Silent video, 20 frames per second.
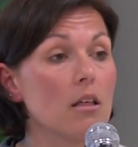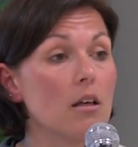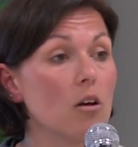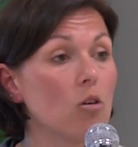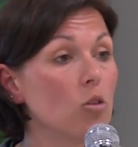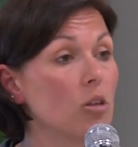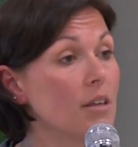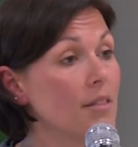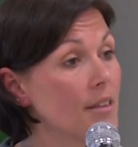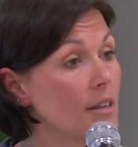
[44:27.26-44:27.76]

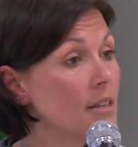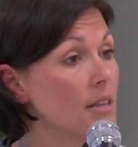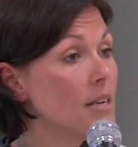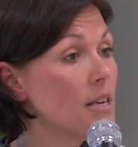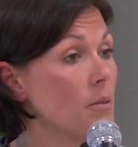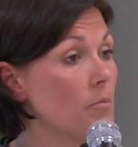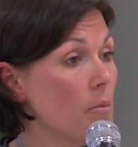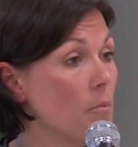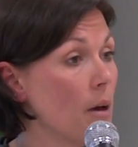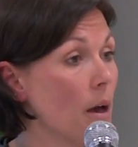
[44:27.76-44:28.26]
Only thing to
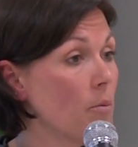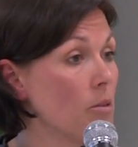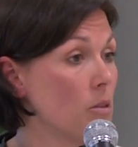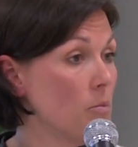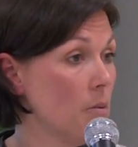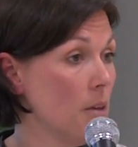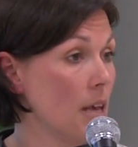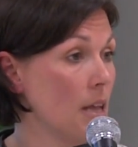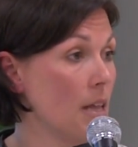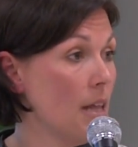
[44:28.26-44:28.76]
keep in mind with the
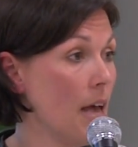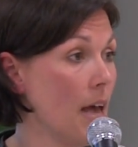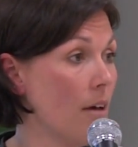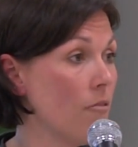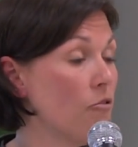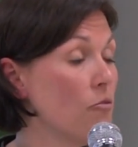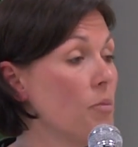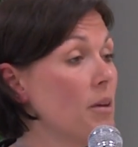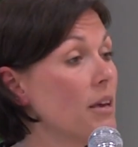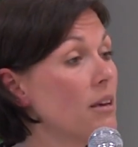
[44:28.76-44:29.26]
Plan
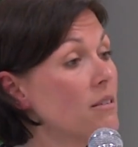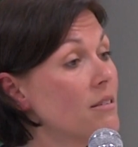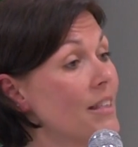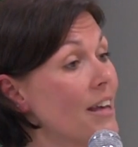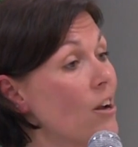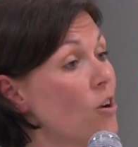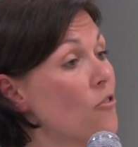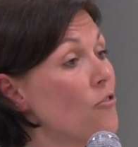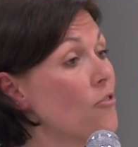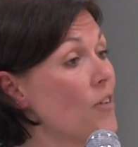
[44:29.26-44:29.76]
F, because
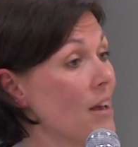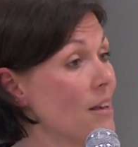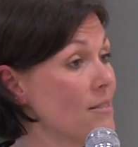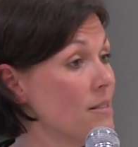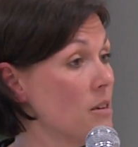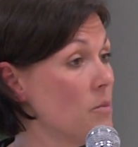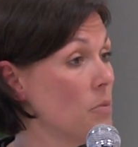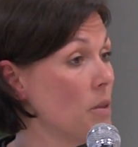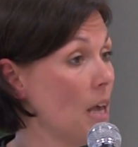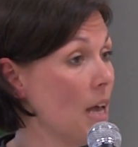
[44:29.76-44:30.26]
they are
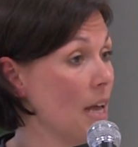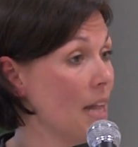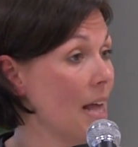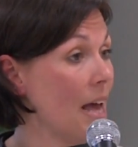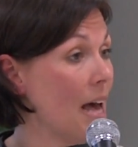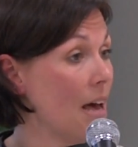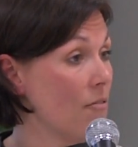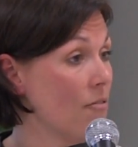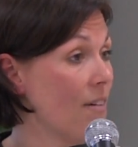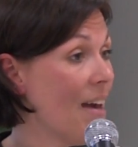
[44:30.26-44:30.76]
phasing Plan
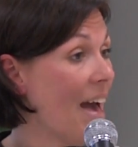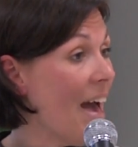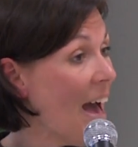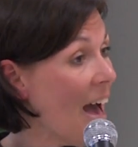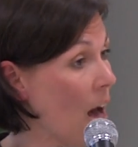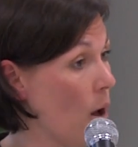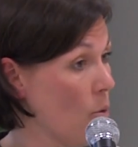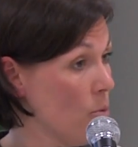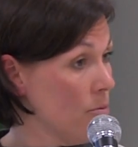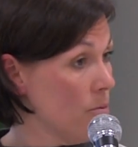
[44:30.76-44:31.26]
F
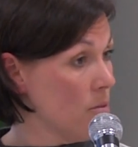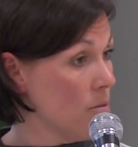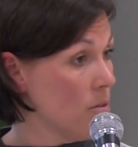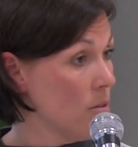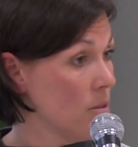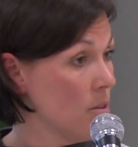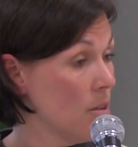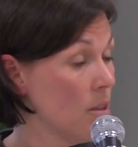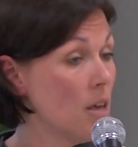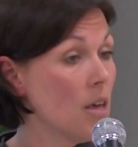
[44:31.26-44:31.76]
out,
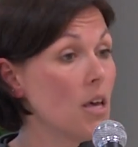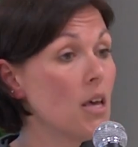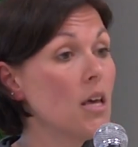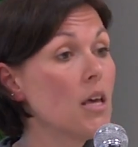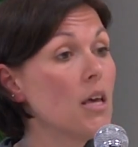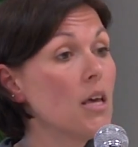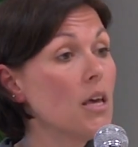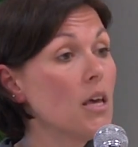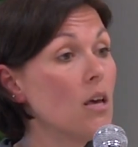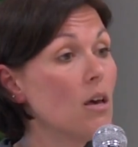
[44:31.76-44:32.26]

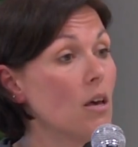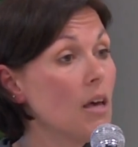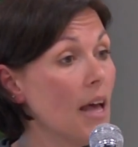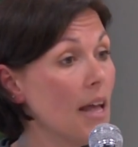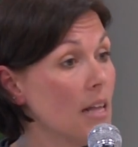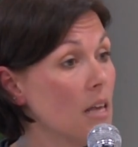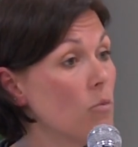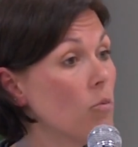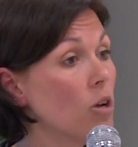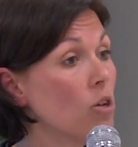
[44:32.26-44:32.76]

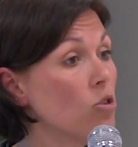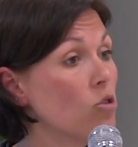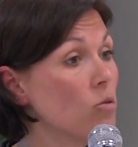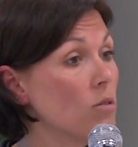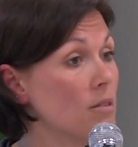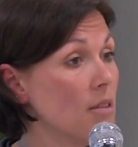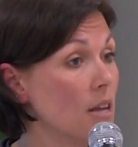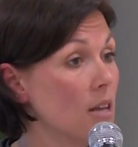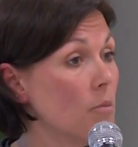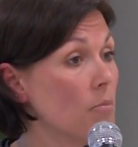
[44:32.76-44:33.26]
anyone who
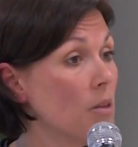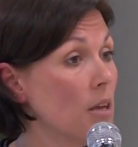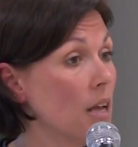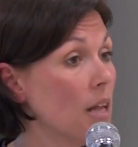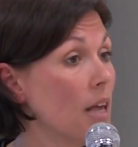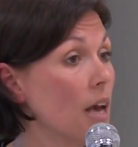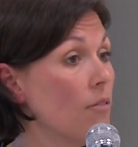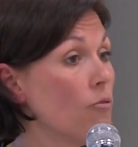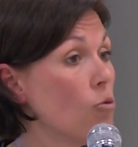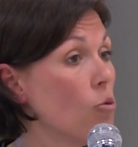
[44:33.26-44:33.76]
is in a Plan
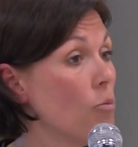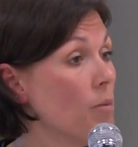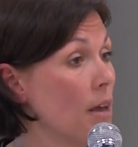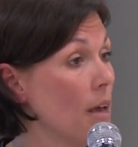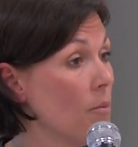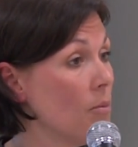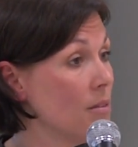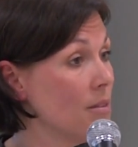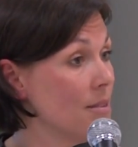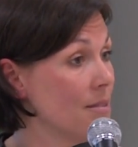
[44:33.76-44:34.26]
F will be
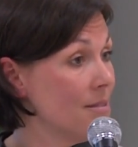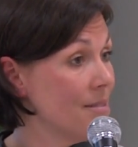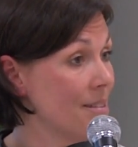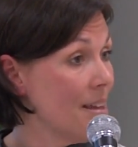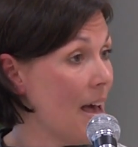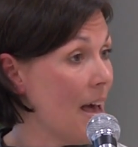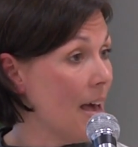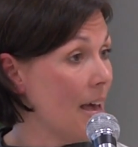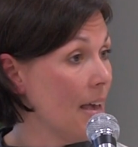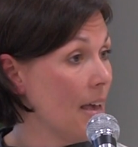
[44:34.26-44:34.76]
able to
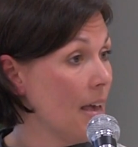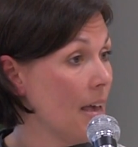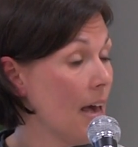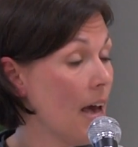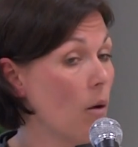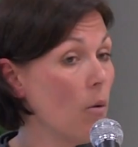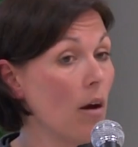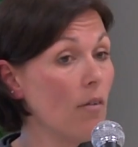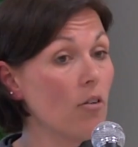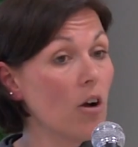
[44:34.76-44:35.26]
stay.
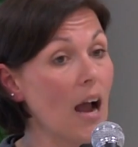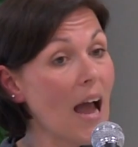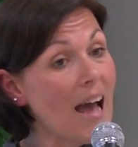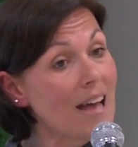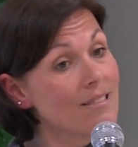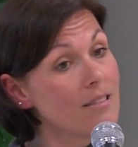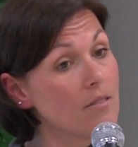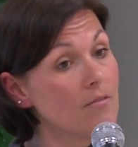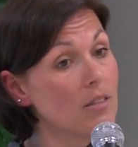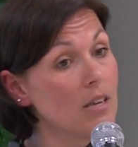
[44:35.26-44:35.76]
However,
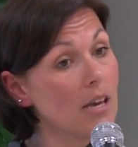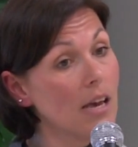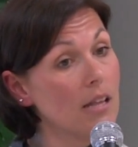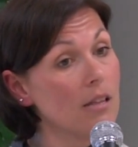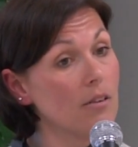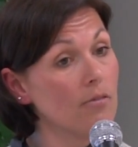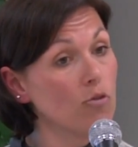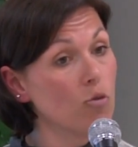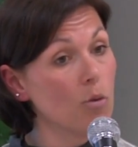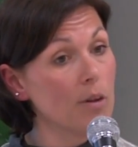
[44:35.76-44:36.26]
as of the
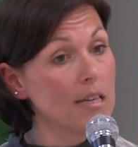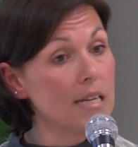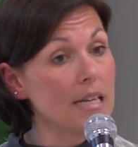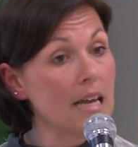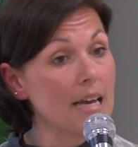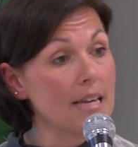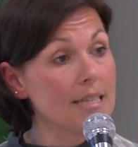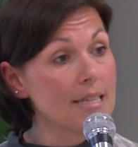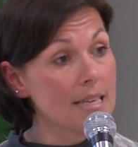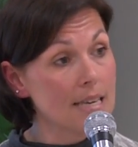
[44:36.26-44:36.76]
end of
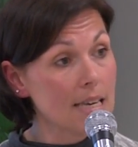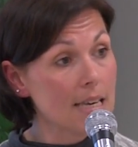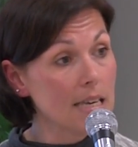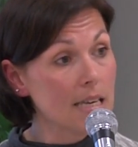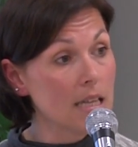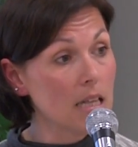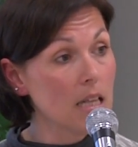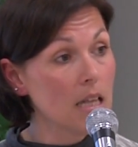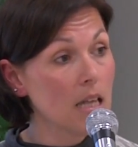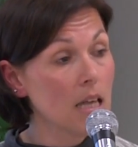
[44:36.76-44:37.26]

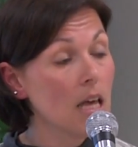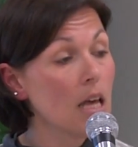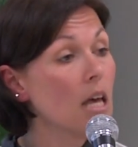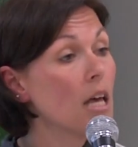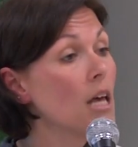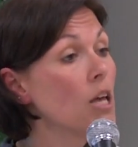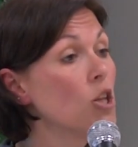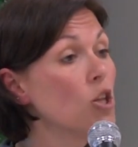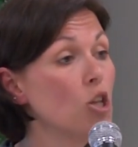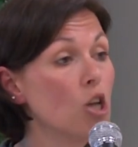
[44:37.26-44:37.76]
2019,
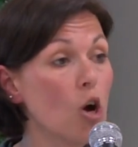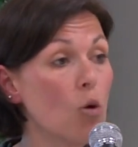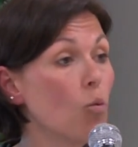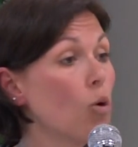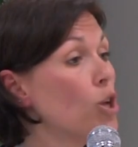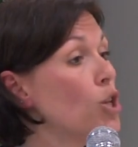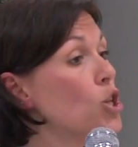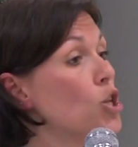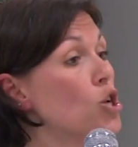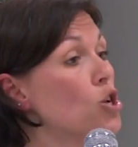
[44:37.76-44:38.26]
no
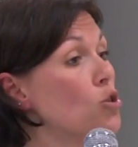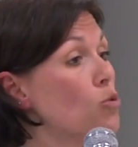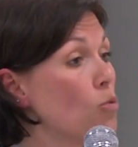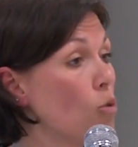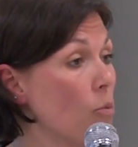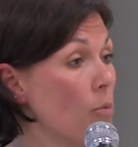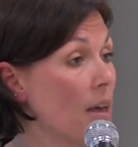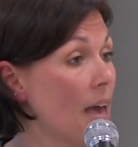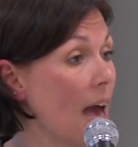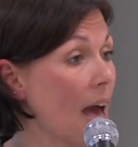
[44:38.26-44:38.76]
one new
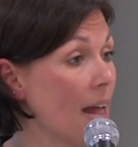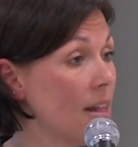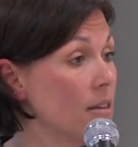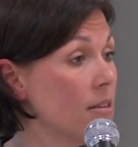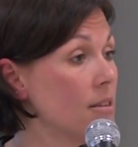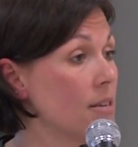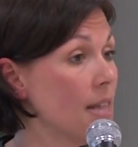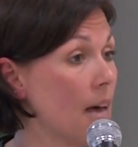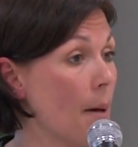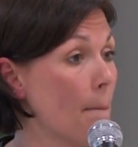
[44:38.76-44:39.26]
will be added
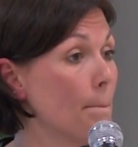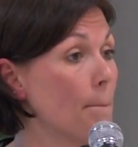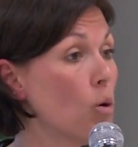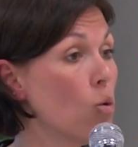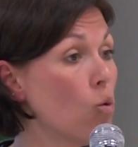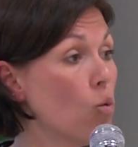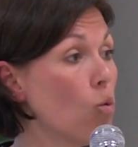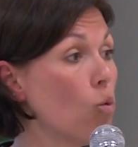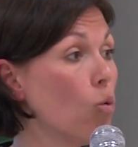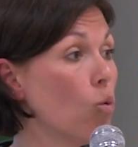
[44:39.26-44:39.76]
to that
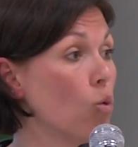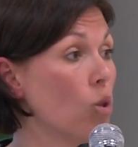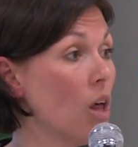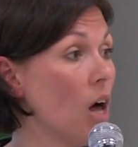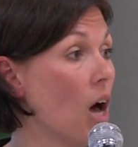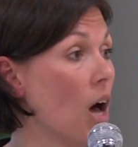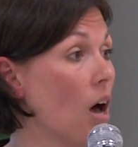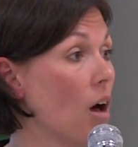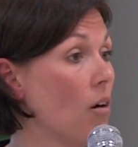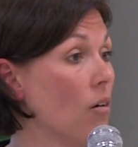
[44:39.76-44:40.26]
pool
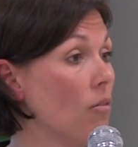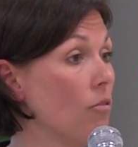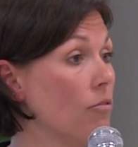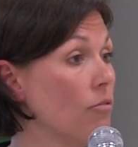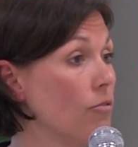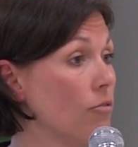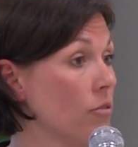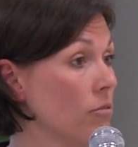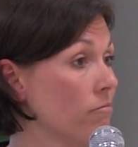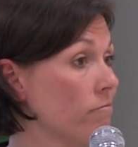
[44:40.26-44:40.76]

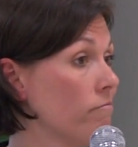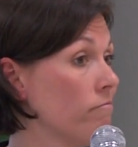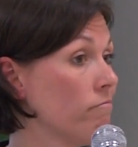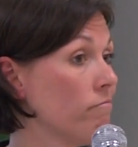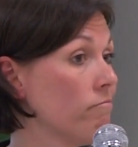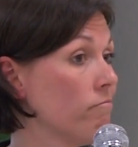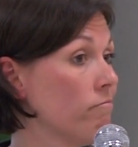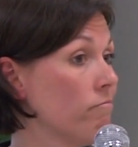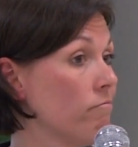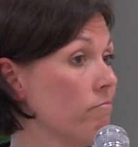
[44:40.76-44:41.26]
of
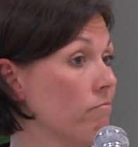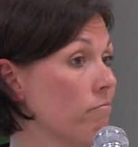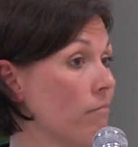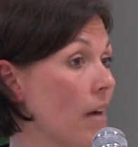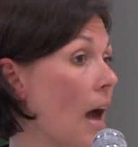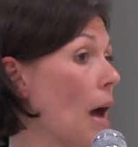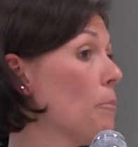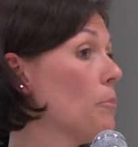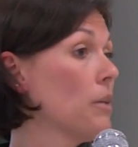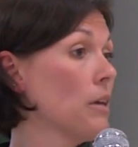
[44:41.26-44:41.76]

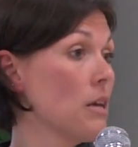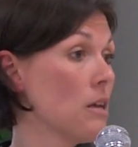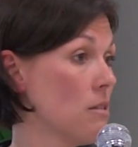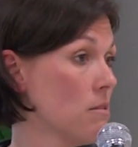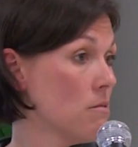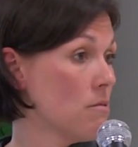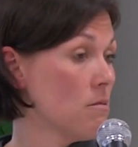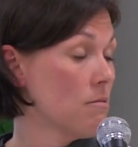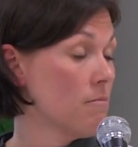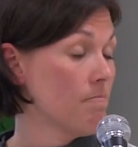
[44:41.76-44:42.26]

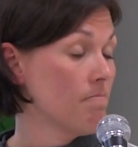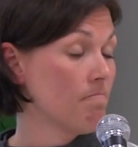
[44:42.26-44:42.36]
applicants.